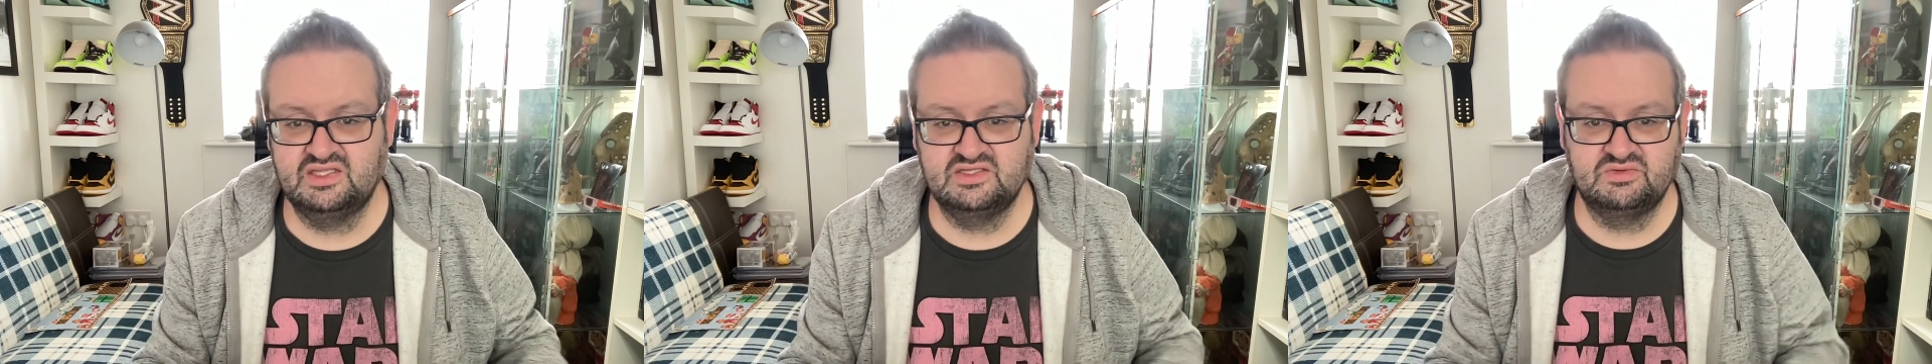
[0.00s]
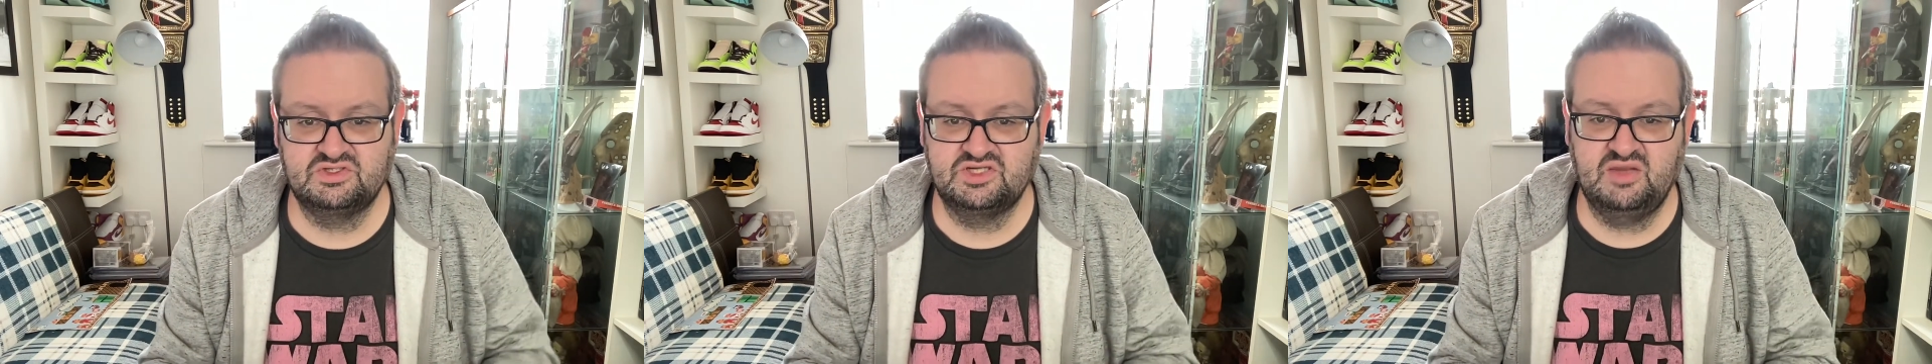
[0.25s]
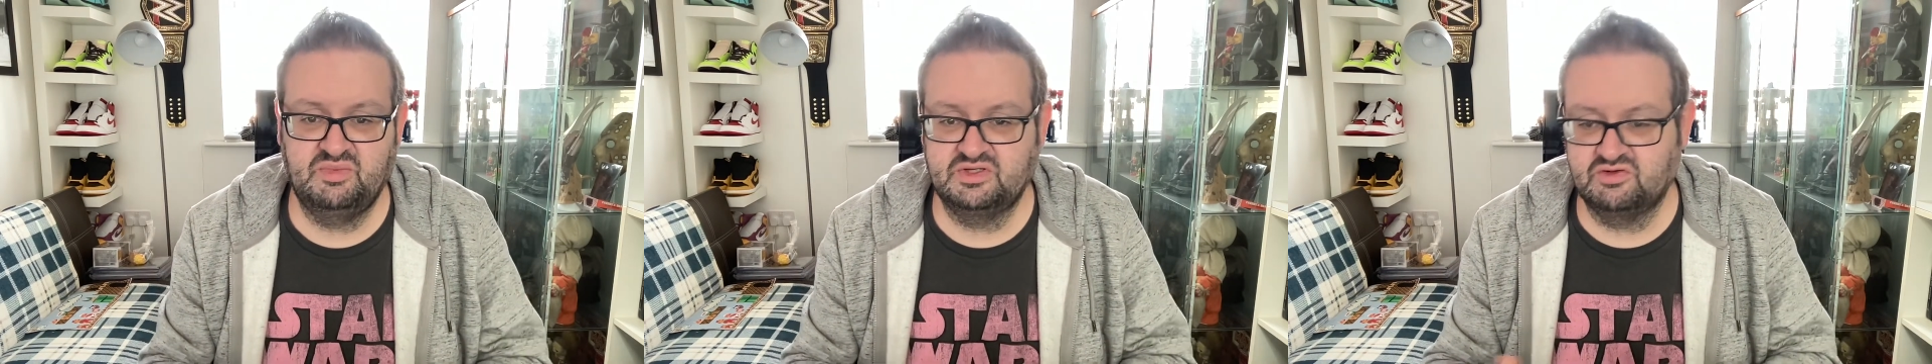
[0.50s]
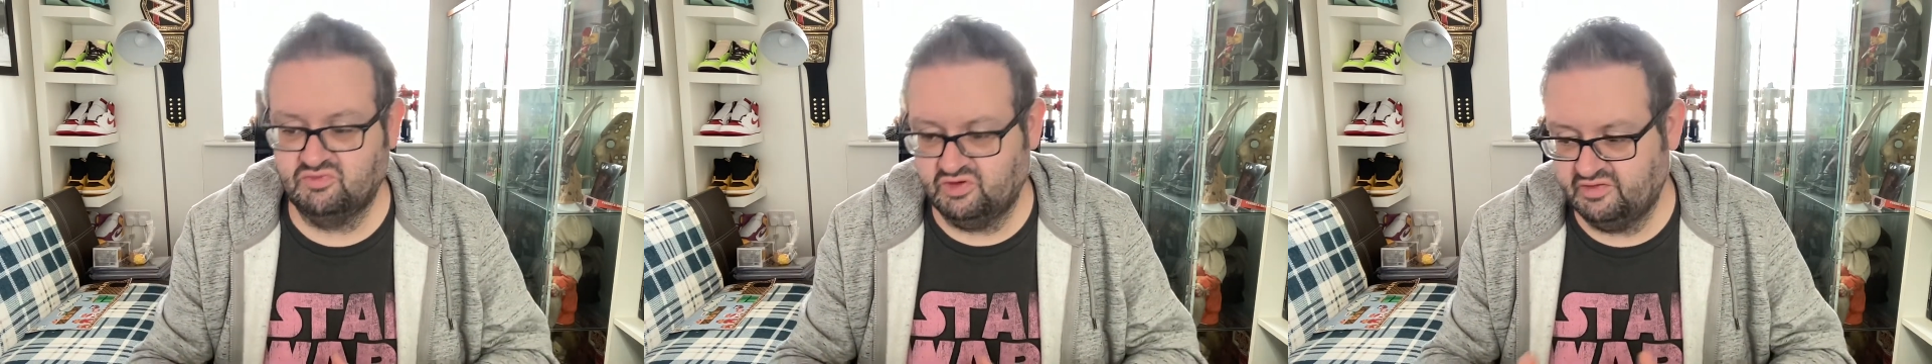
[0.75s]
It was cheaper to
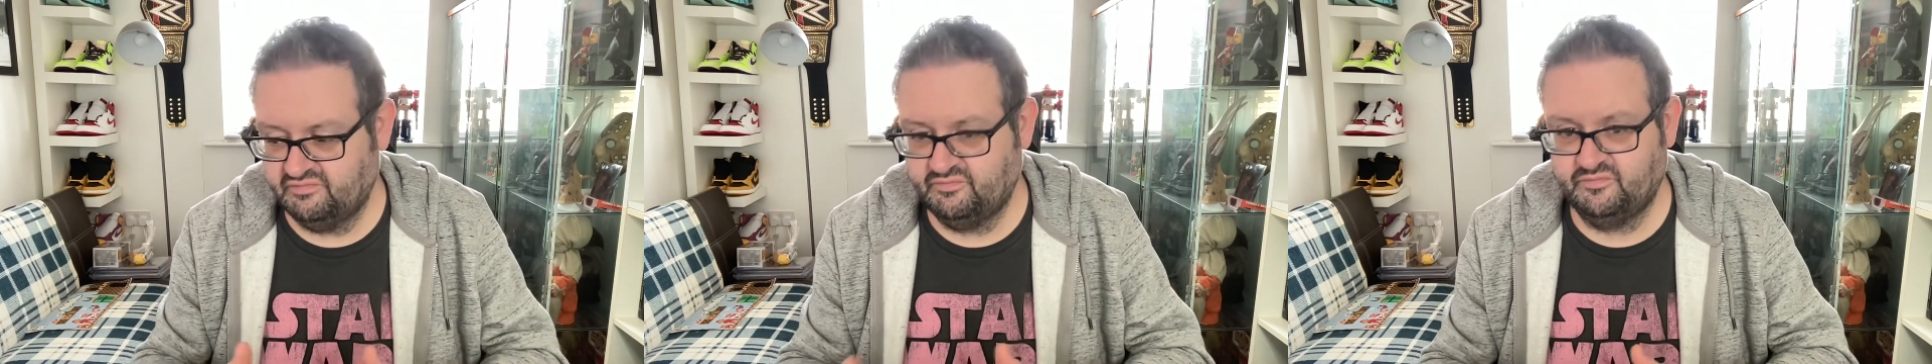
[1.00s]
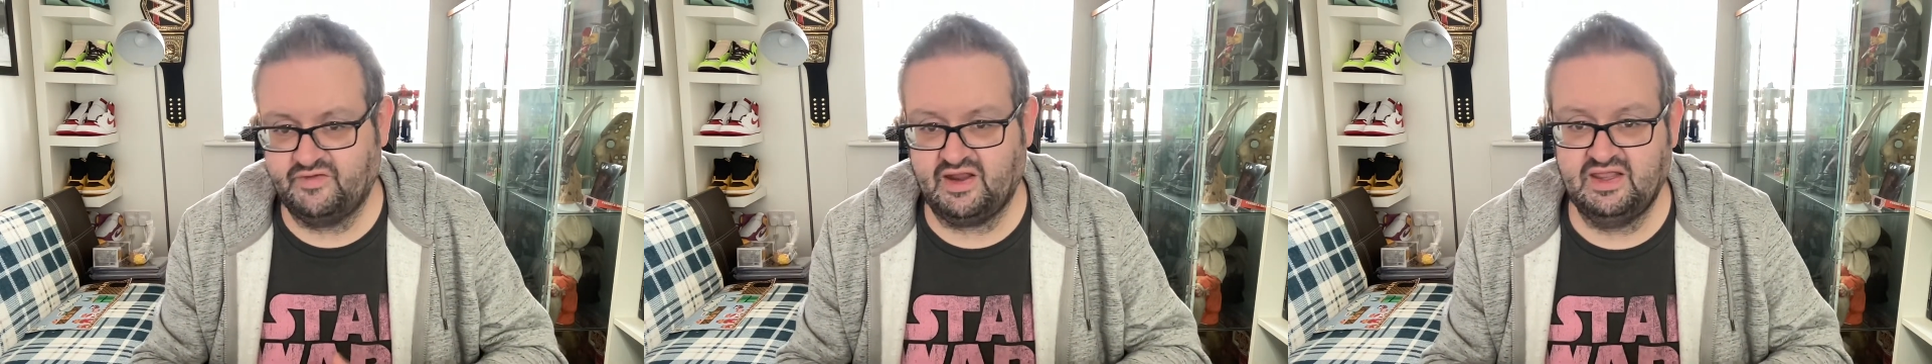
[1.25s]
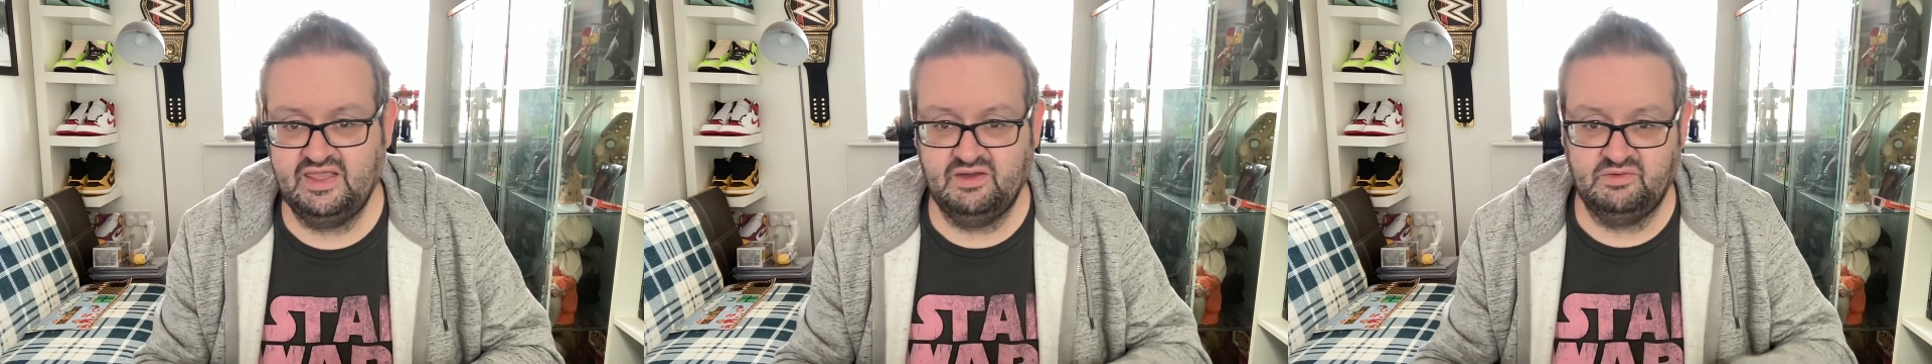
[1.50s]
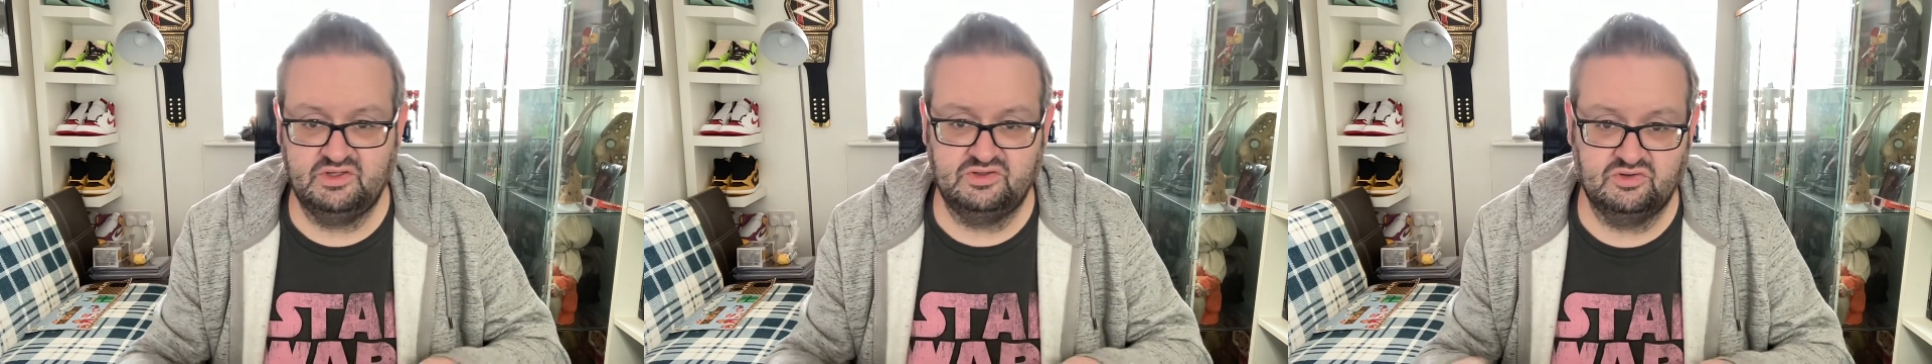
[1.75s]
run a fan heater
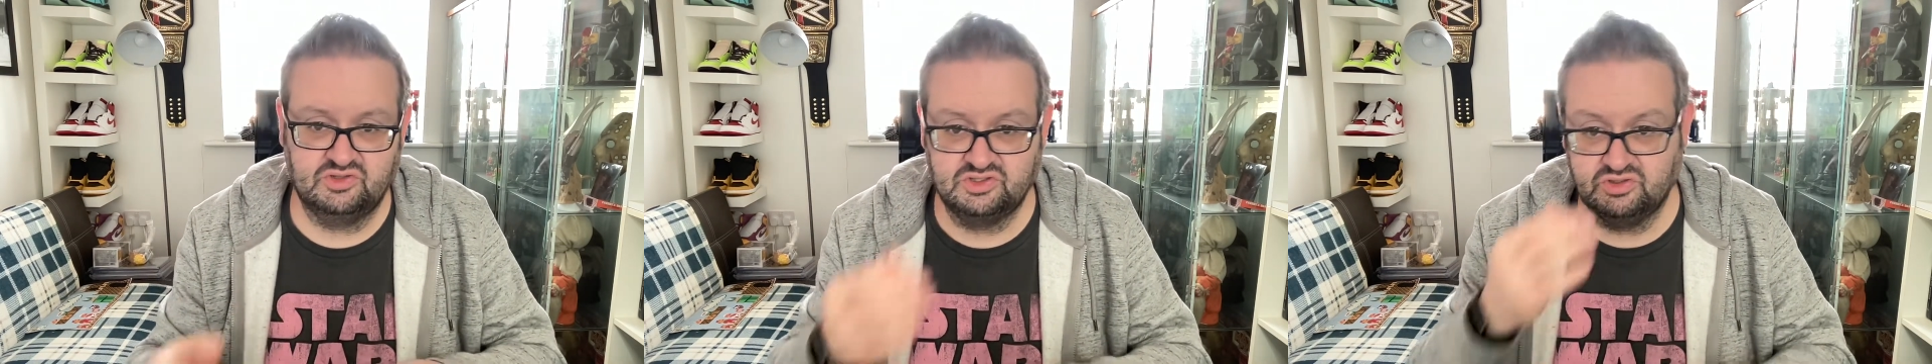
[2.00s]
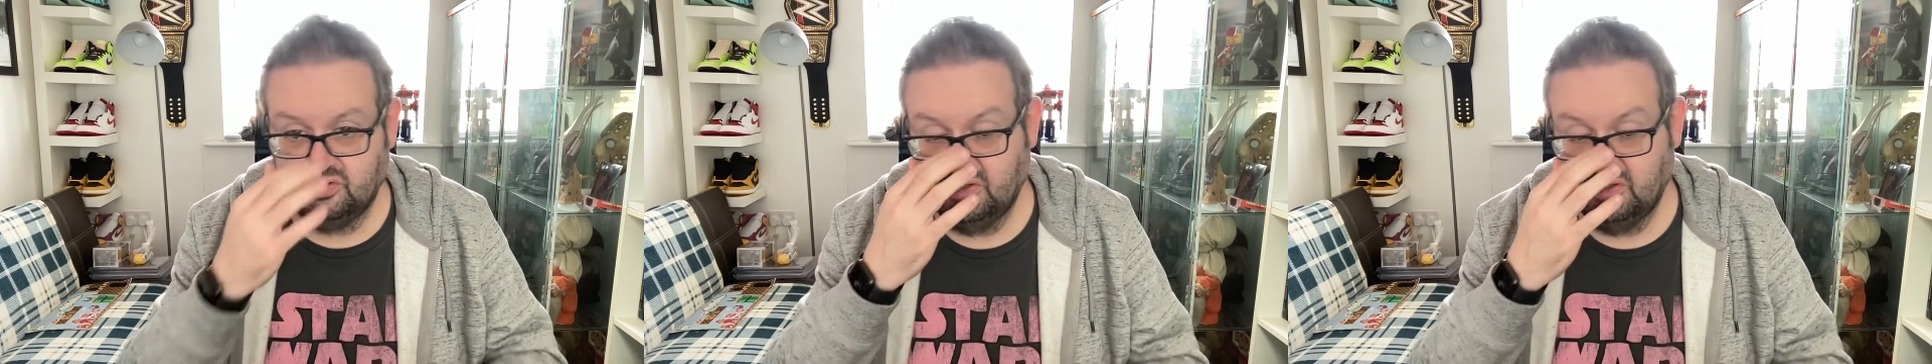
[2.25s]
with the door shut.